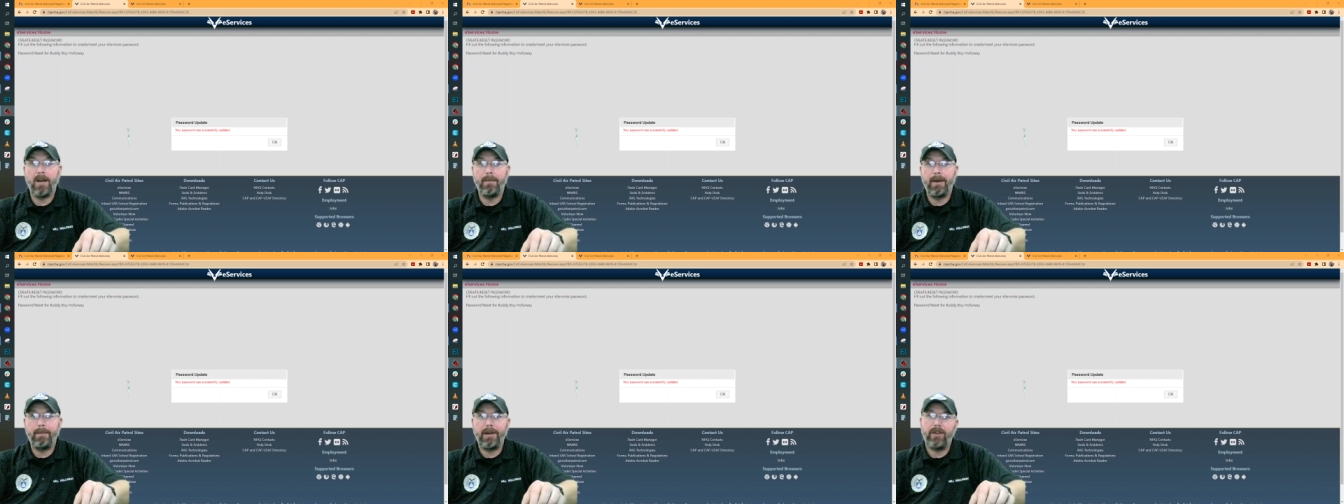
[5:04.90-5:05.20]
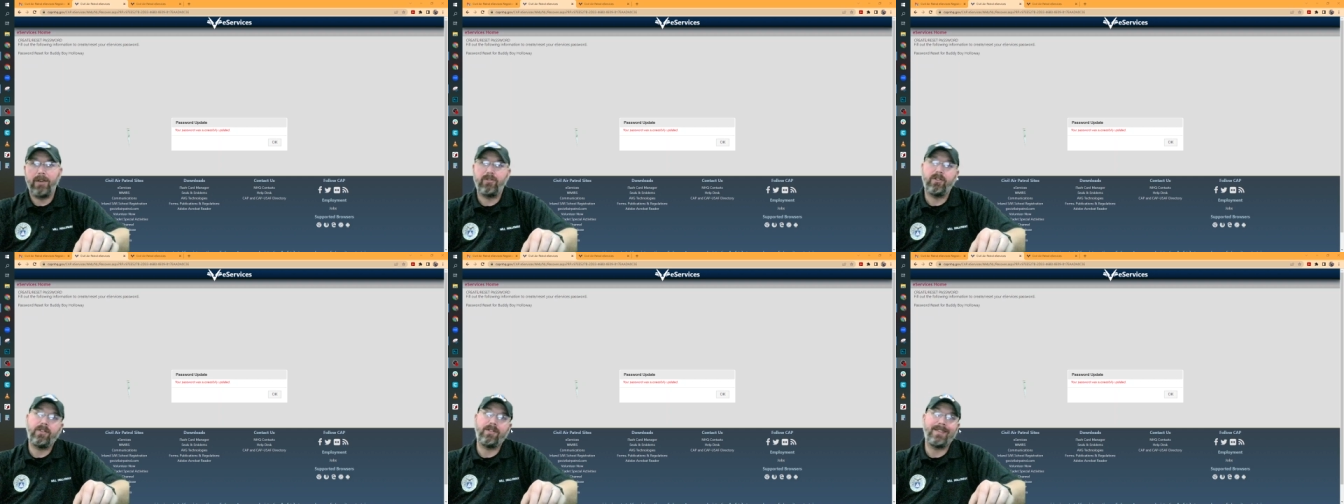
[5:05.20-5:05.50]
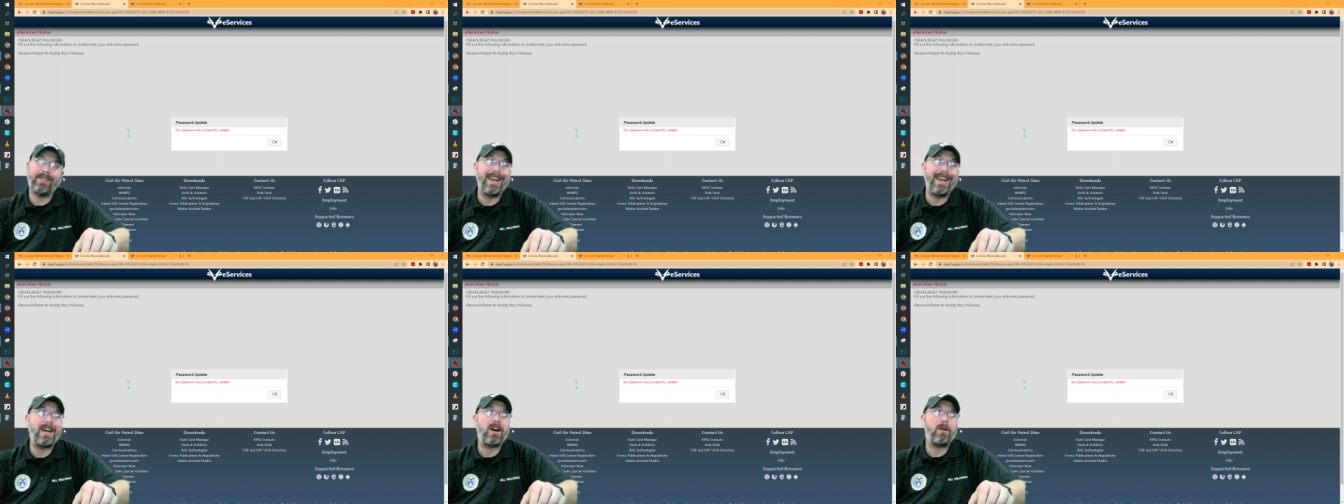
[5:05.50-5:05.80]
image is
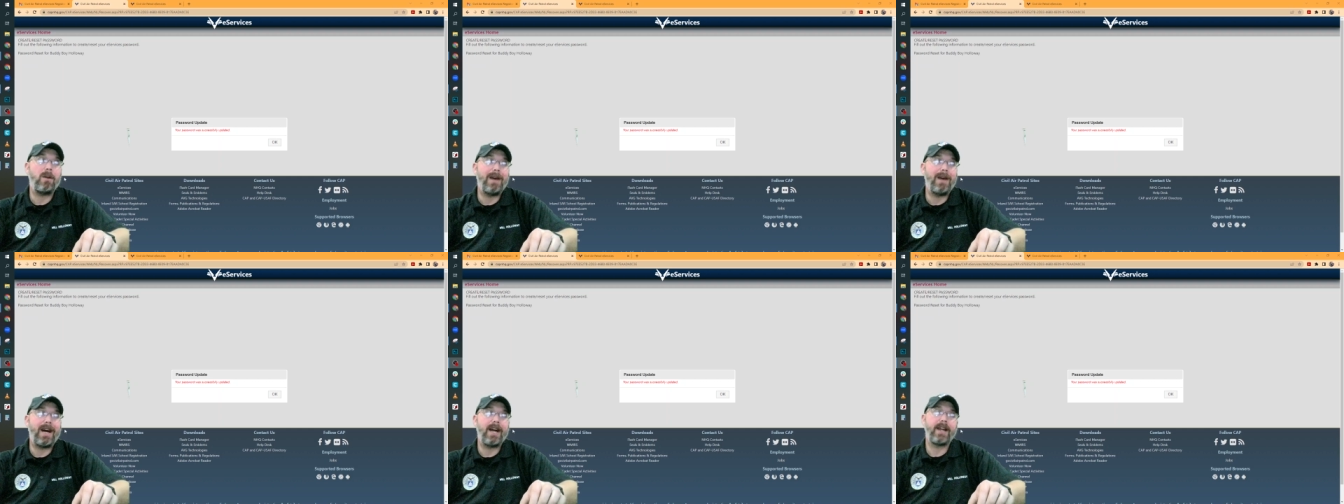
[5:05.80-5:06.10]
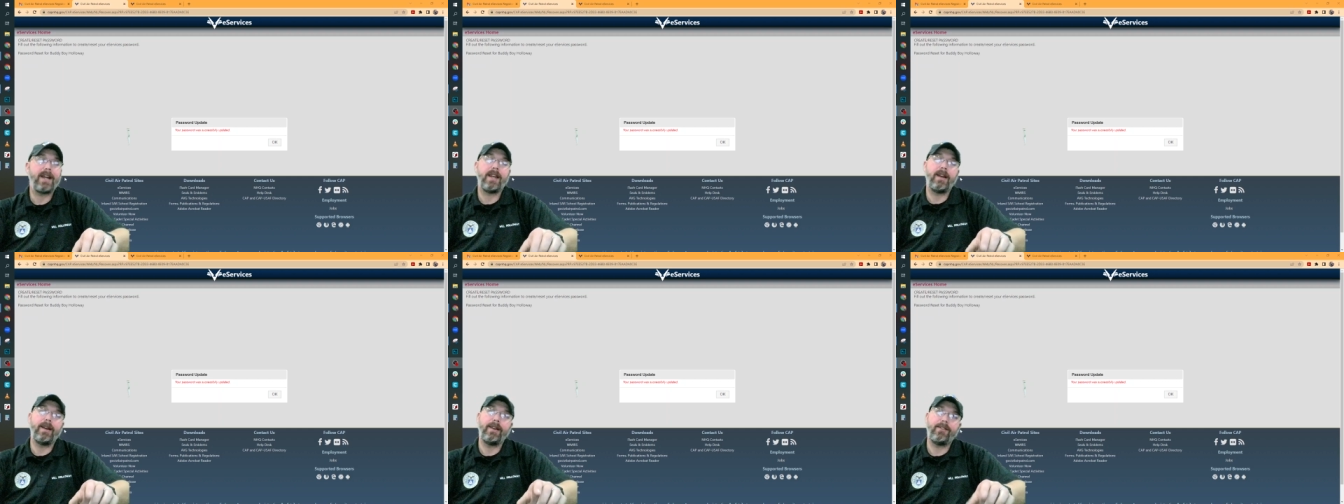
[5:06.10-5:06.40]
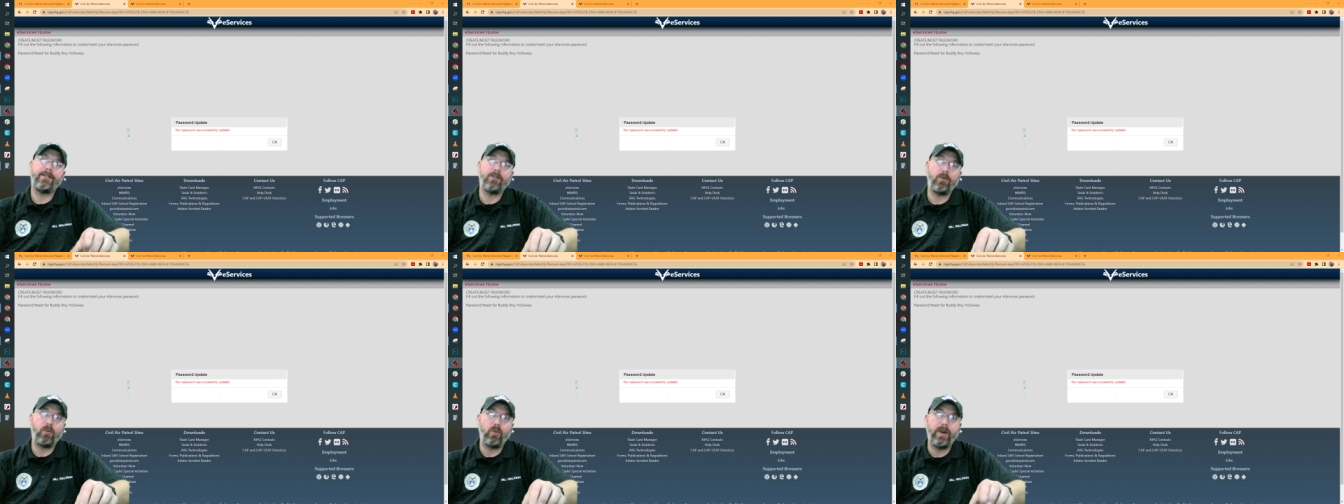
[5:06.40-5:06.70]
now back in
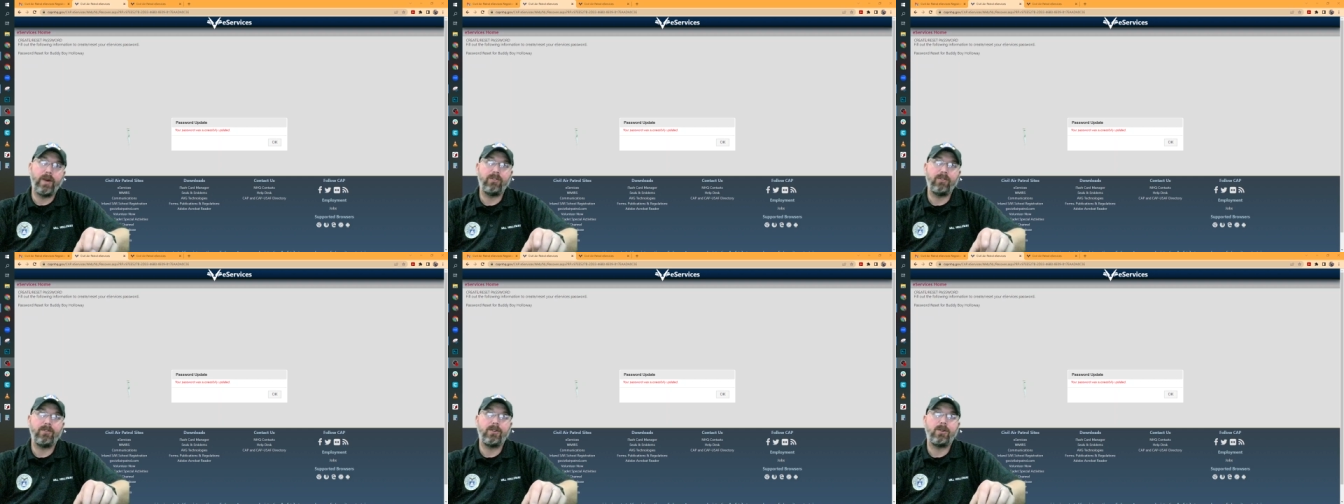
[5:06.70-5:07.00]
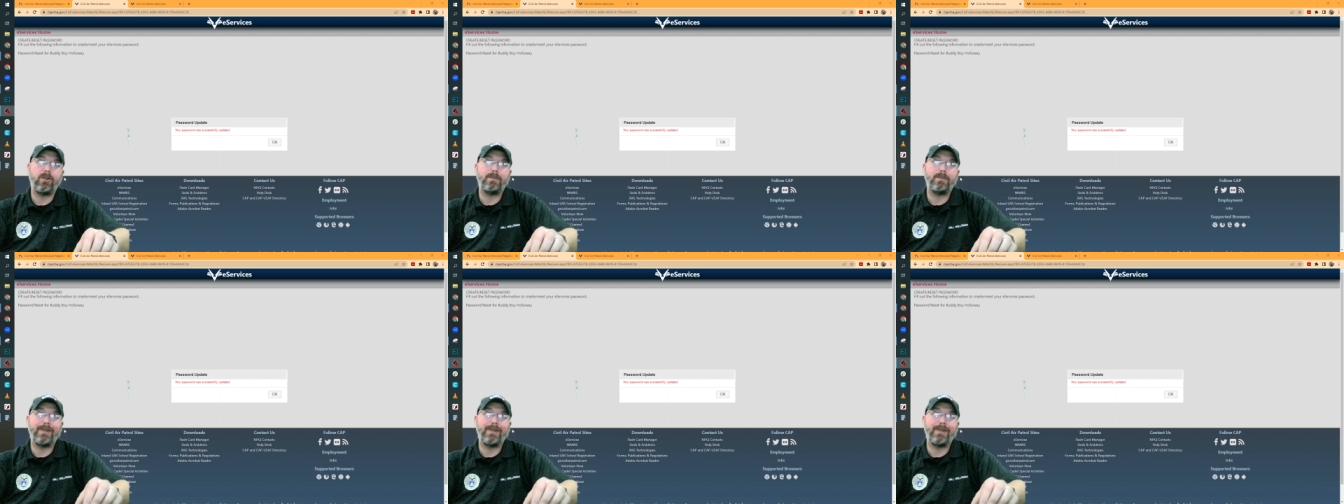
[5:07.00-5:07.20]
its original